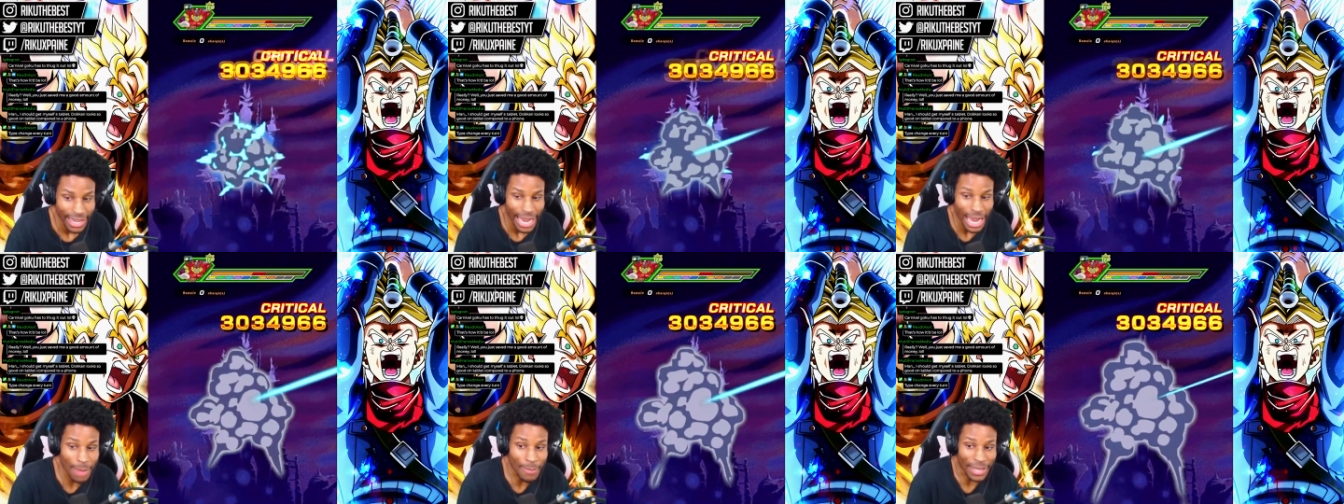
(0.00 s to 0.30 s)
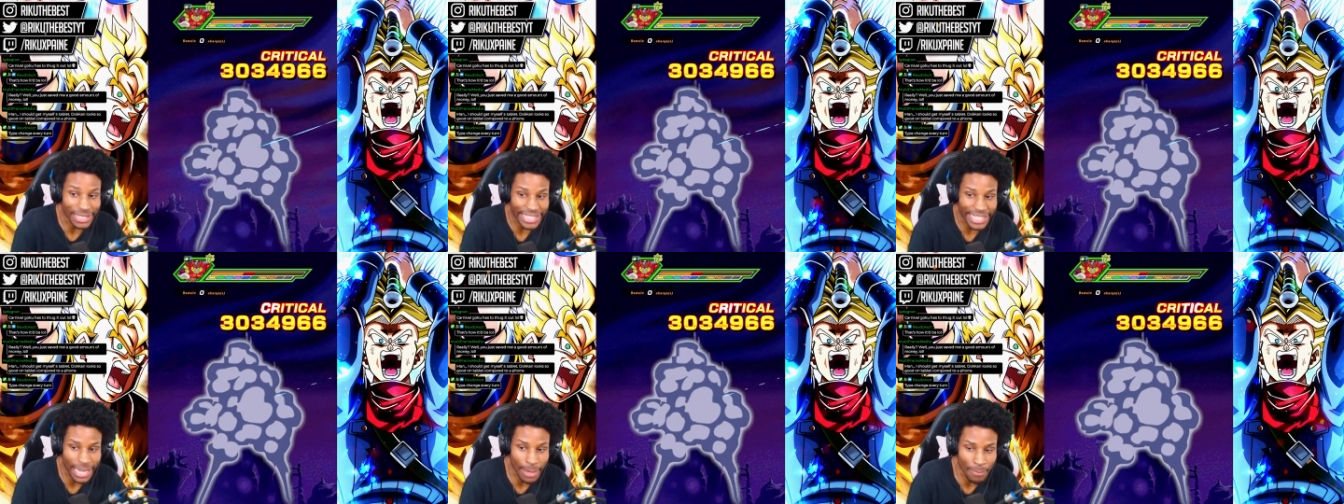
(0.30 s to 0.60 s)
He
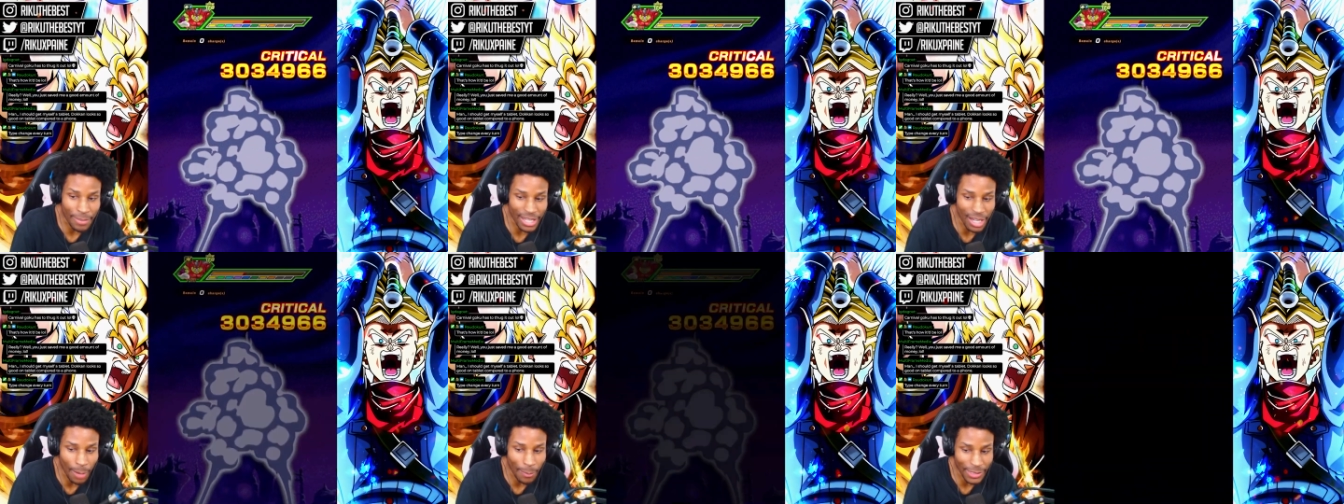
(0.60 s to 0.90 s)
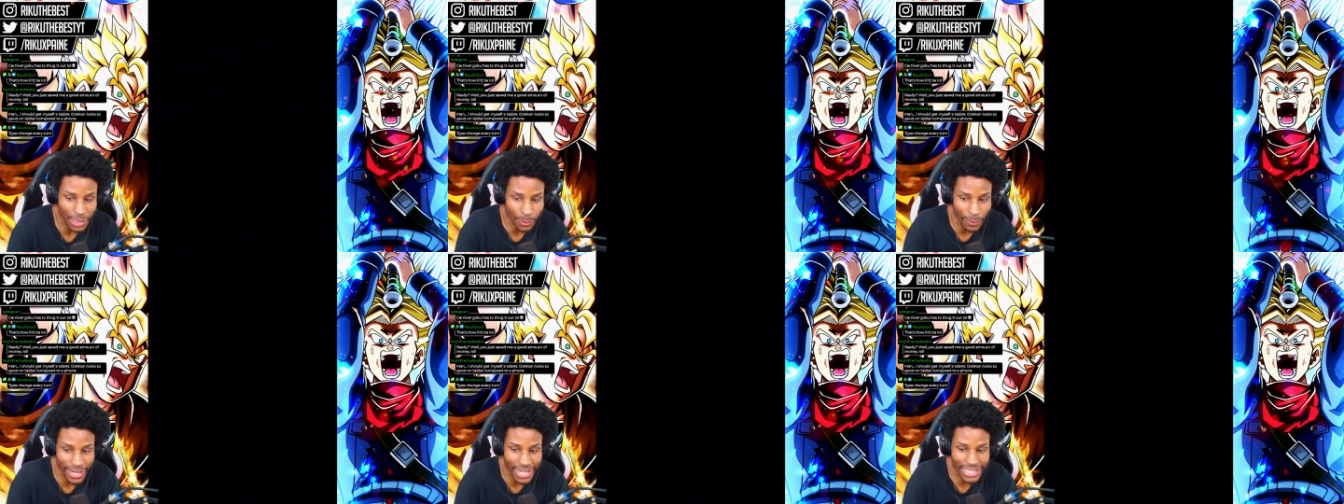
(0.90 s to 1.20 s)
about to get beat up
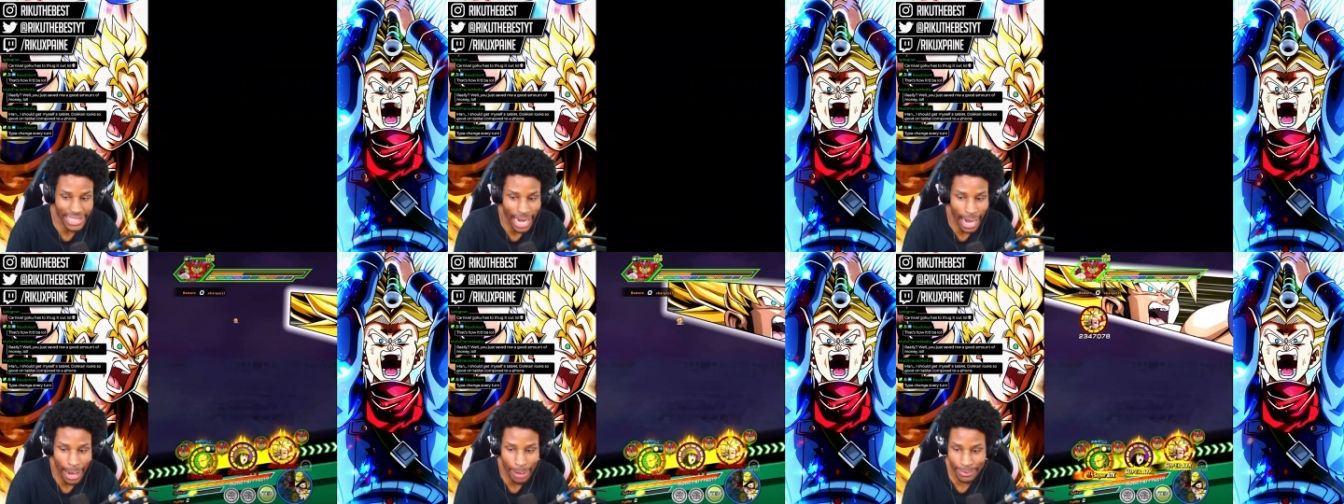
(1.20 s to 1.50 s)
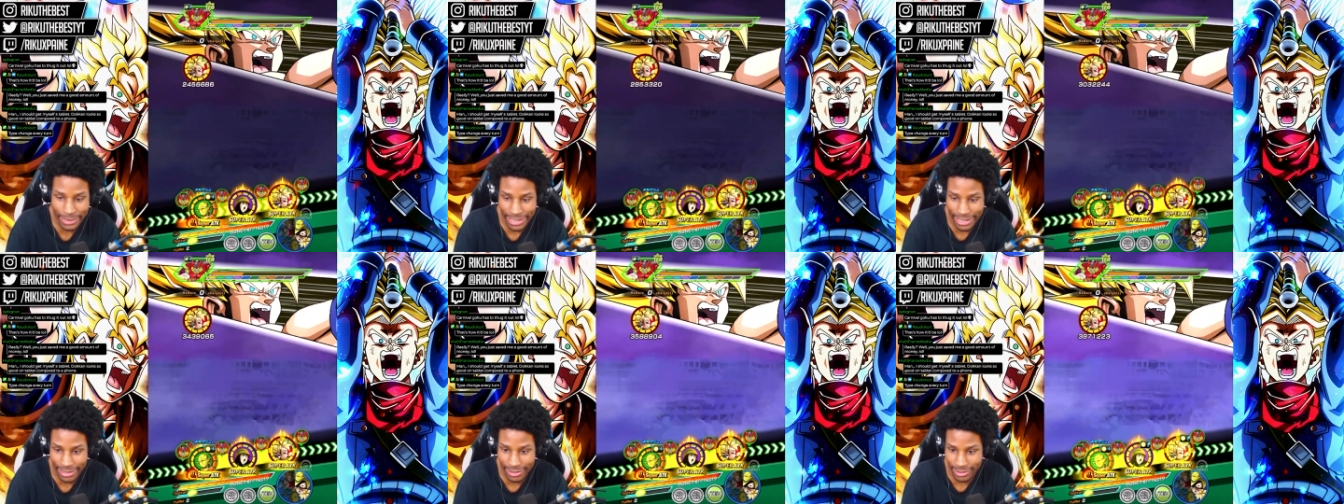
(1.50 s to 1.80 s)
as many
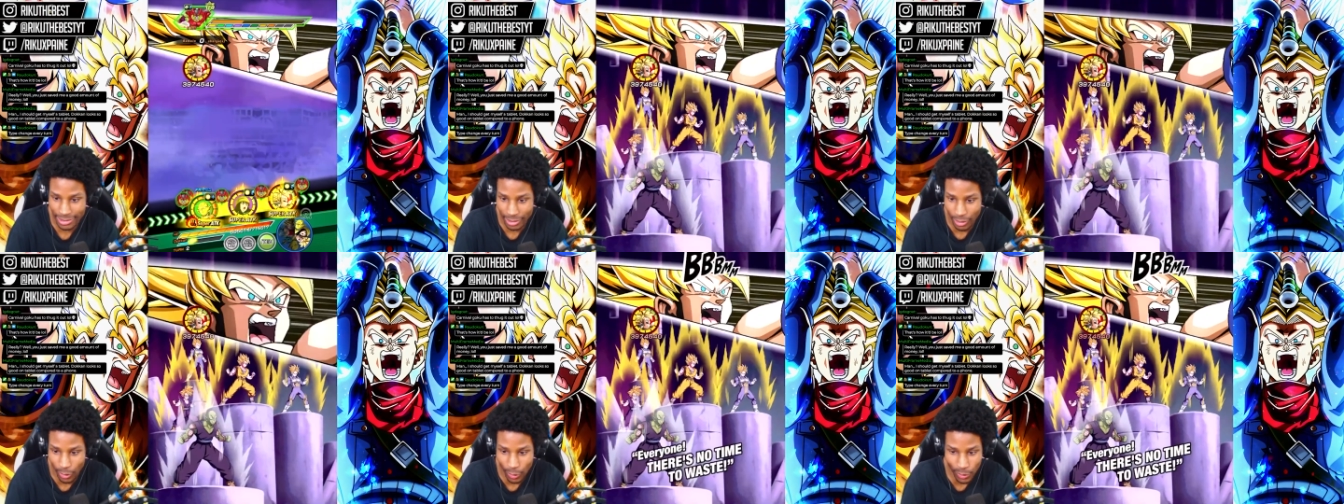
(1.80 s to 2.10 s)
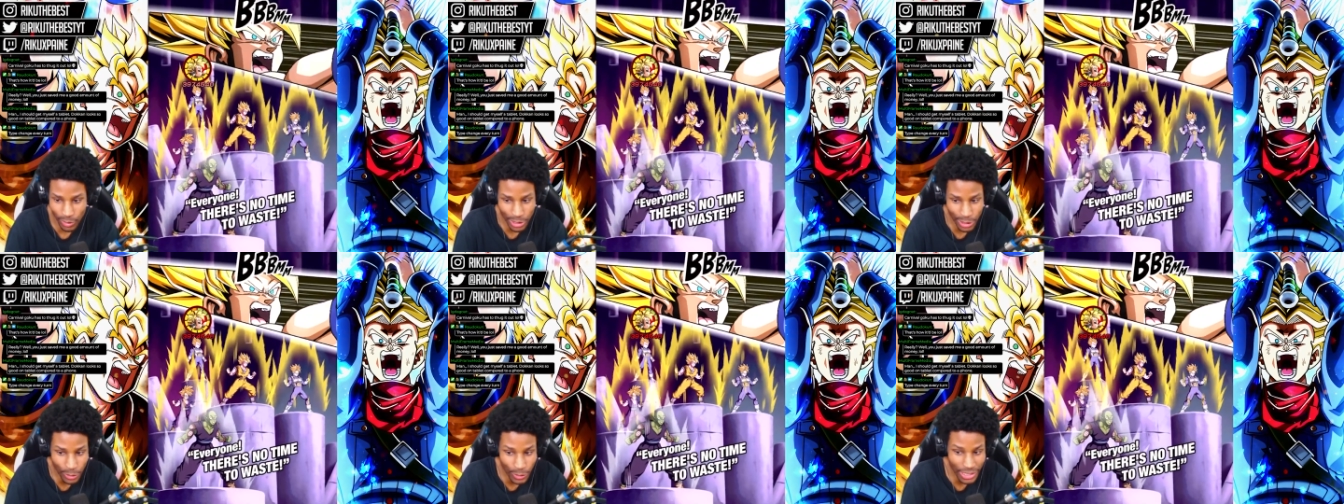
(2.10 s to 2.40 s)
times as all
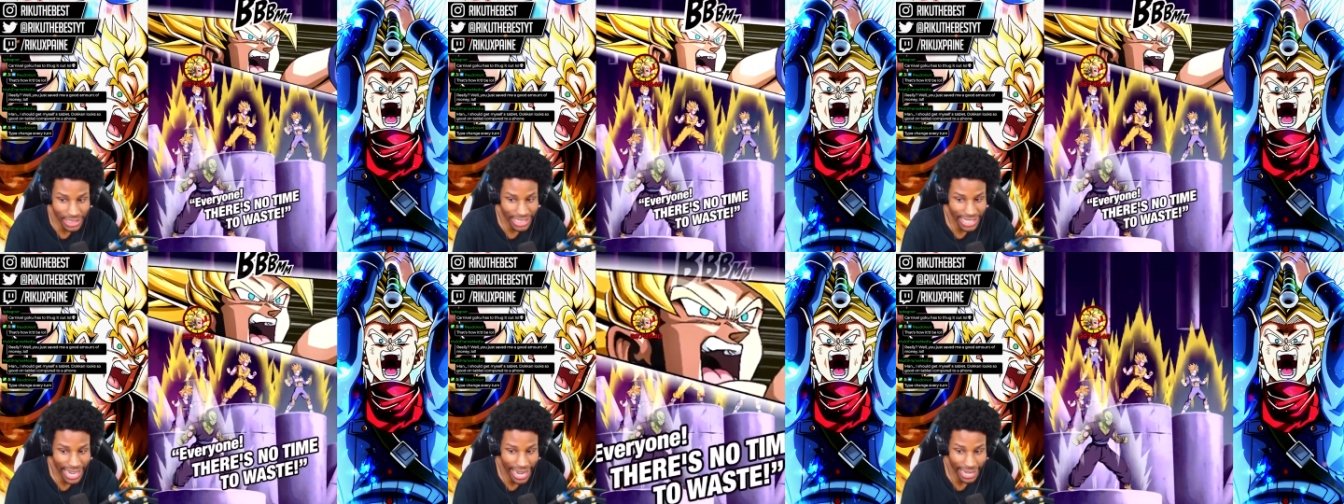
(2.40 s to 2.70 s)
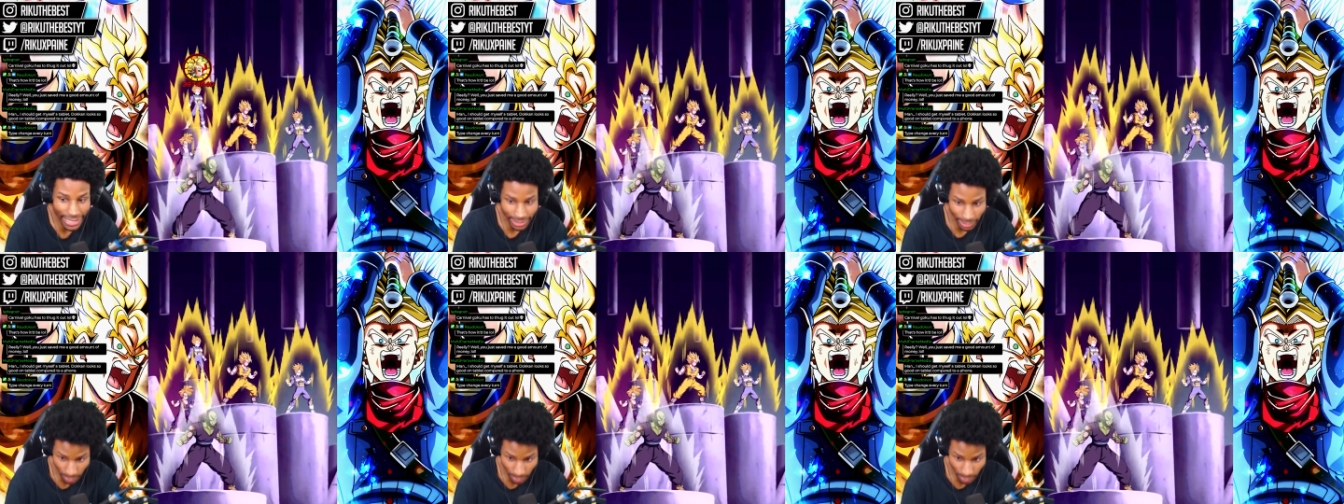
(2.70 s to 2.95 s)
the units he has.